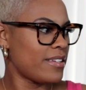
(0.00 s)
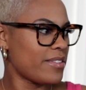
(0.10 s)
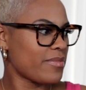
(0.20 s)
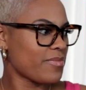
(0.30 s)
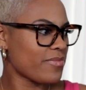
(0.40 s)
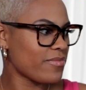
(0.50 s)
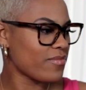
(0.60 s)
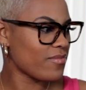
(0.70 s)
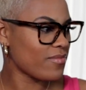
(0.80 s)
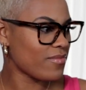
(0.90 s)

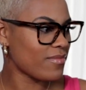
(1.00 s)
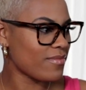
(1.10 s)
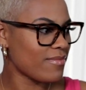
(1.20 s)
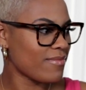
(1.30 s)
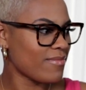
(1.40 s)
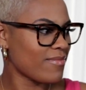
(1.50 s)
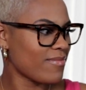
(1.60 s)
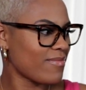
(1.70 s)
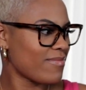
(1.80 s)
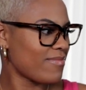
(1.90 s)

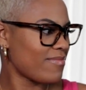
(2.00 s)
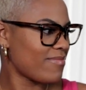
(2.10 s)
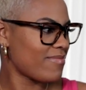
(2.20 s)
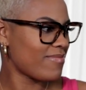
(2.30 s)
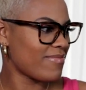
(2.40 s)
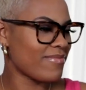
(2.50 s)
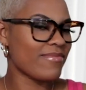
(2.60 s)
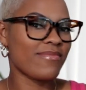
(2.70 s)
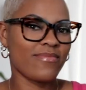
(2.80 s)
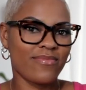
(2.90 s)

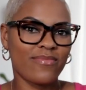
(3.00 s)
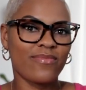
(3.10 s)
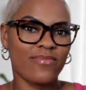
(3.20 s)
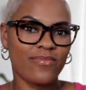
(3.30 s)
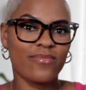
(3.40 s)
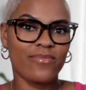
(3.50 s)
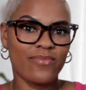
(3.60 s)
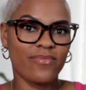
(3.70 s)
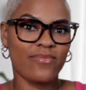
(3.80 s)
(not speaking)